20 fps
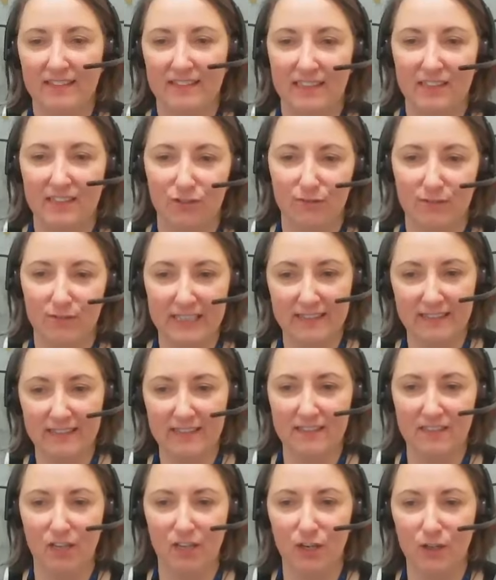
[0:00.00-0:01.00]
Centuries,
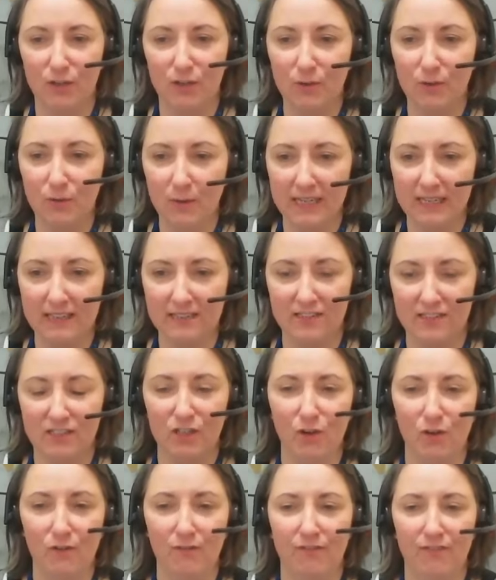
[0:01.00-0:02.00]
who is
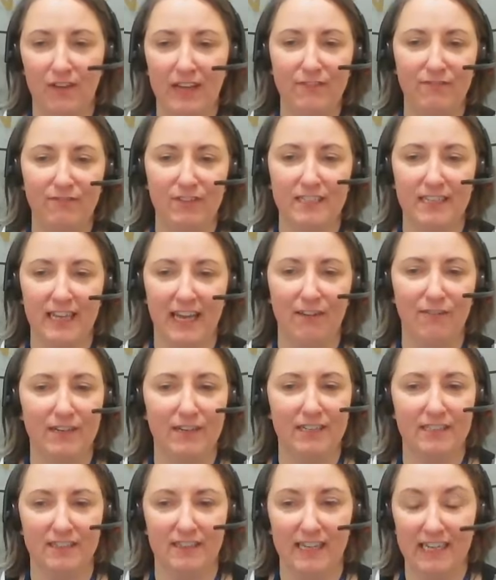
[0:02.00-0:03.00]
your favourite
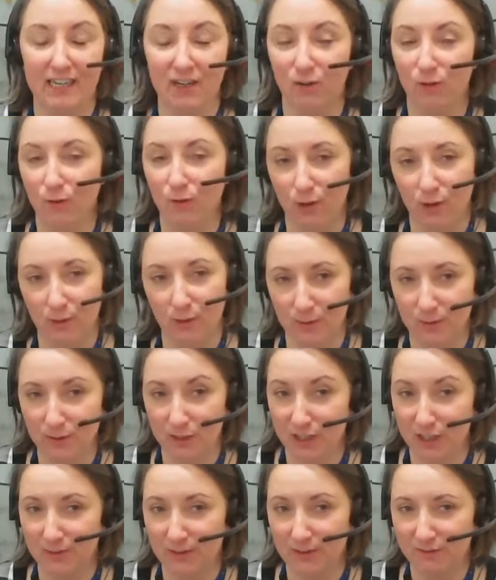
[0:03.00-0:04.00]
character in all the
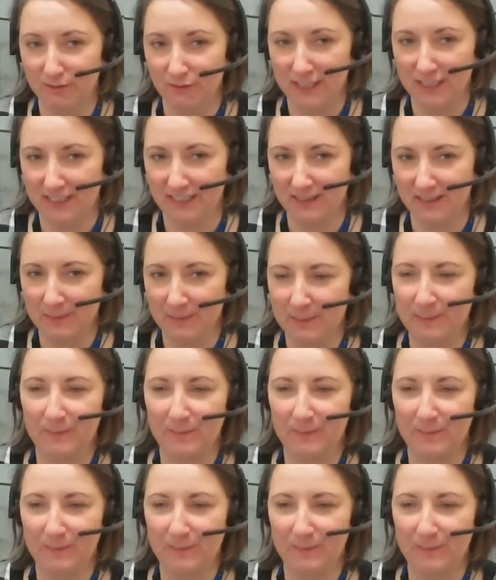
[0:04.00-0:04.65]
books you have written?